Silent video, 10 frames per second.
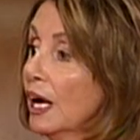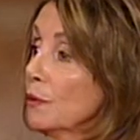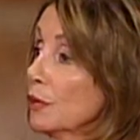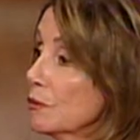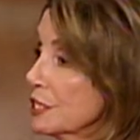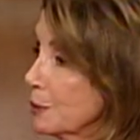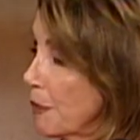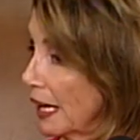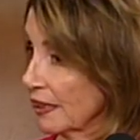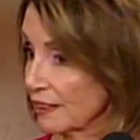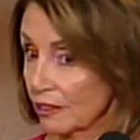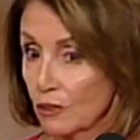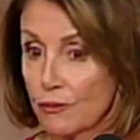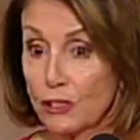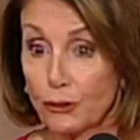and we respect
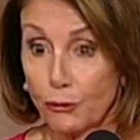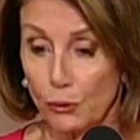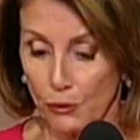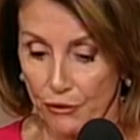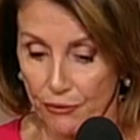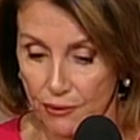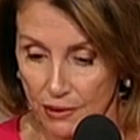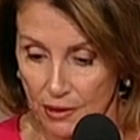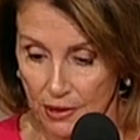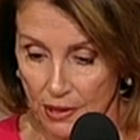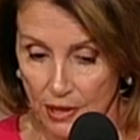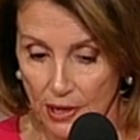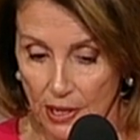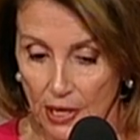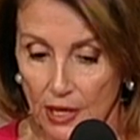the truth.
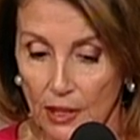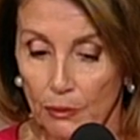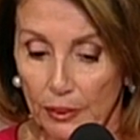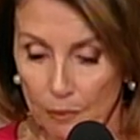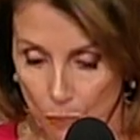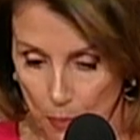We-